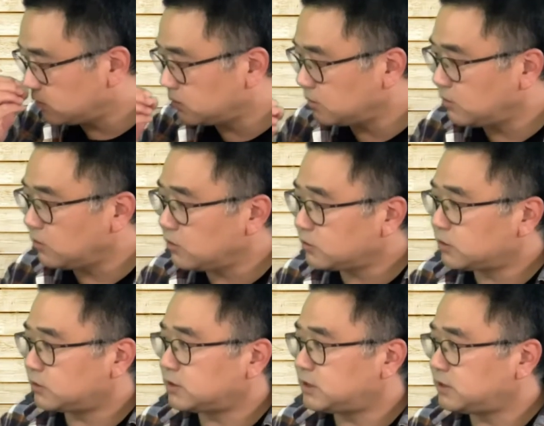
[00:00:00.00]
looked
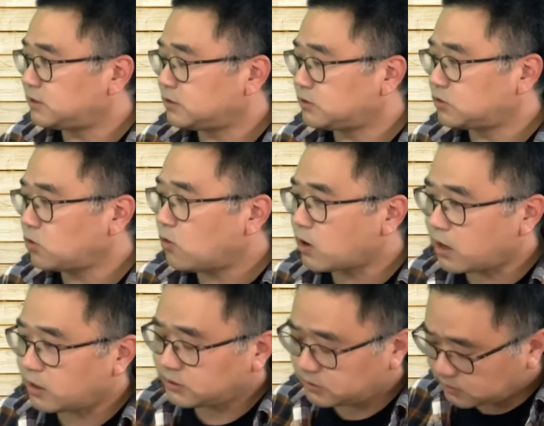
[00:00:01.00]
so
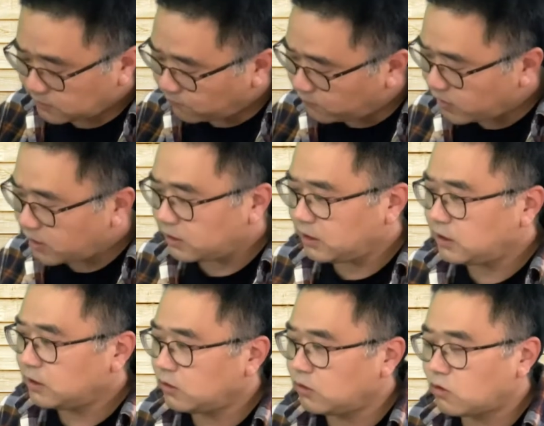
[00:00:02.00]
as very
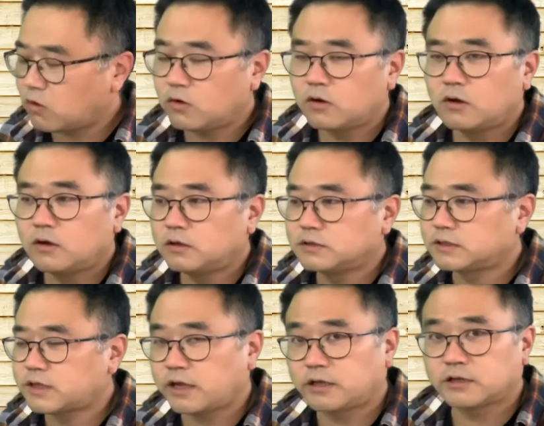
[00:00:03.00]
low
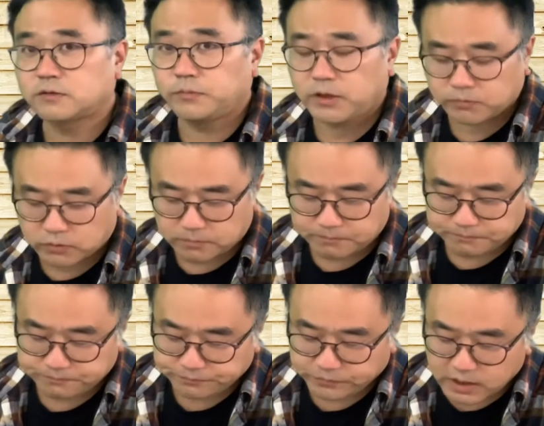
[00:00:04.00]
status people
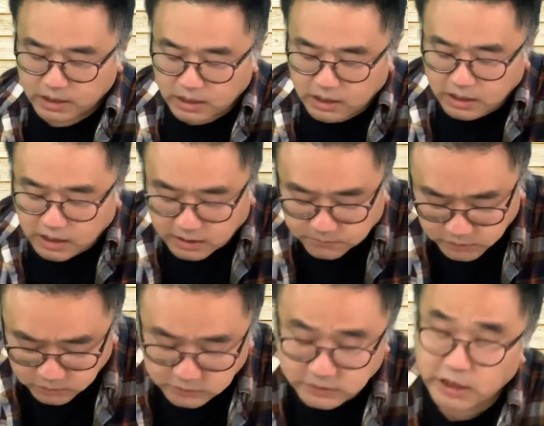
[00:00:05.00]

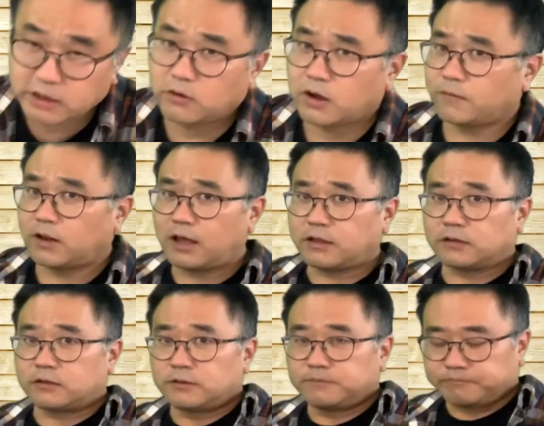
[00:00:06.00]
because they don't have a land.
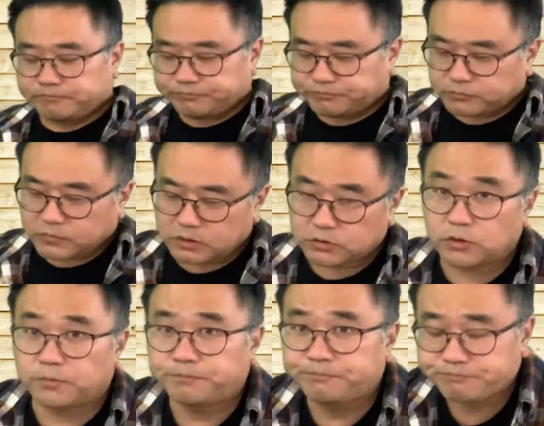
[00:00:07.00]
So
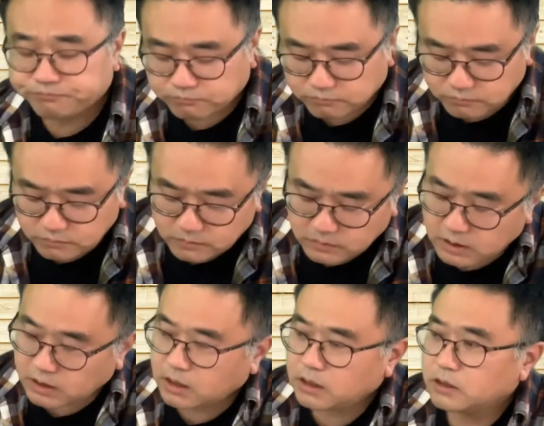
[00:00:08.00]

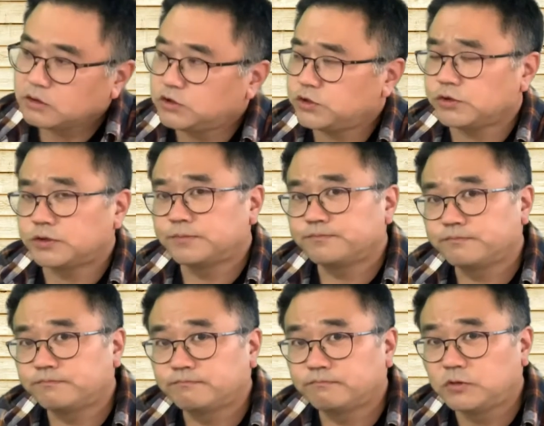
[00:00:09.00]
Jewish
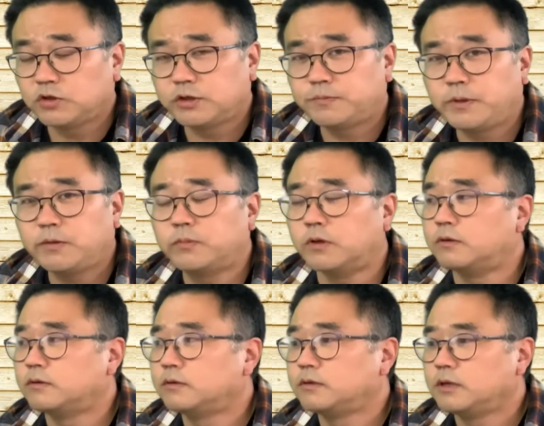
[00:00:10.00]
people
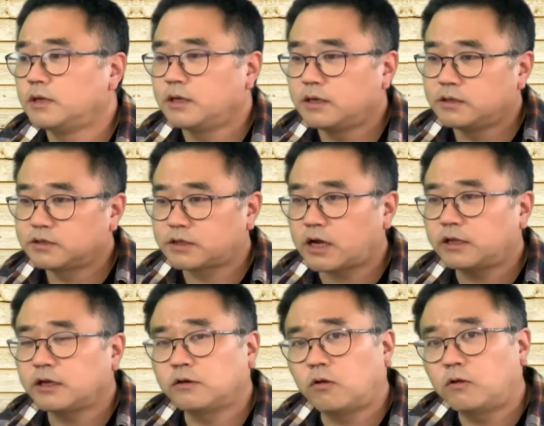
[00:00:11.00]

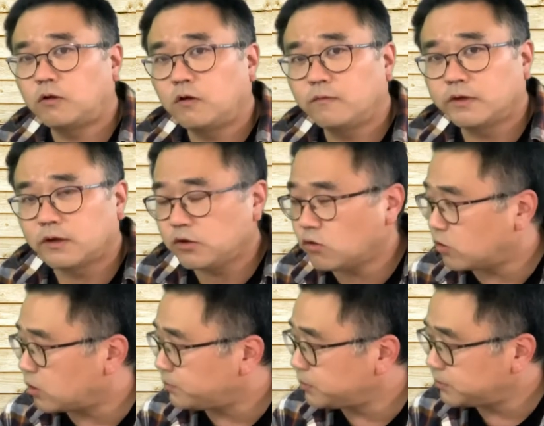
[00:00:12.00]
scattered all over the Europe